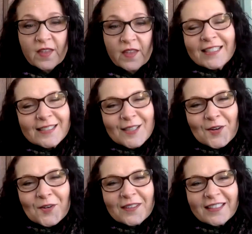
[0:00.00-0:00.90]

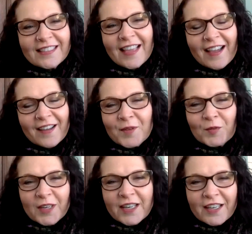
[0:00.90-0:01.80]
So yeah, I mean
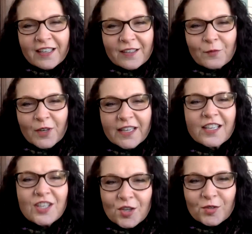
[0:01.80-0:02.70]
we're getting we're
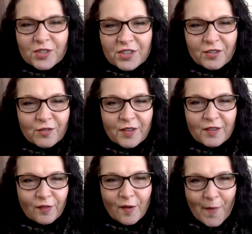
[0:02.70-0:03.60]
getting used to the
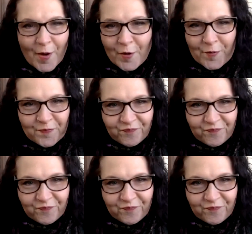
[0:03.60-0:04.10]
remote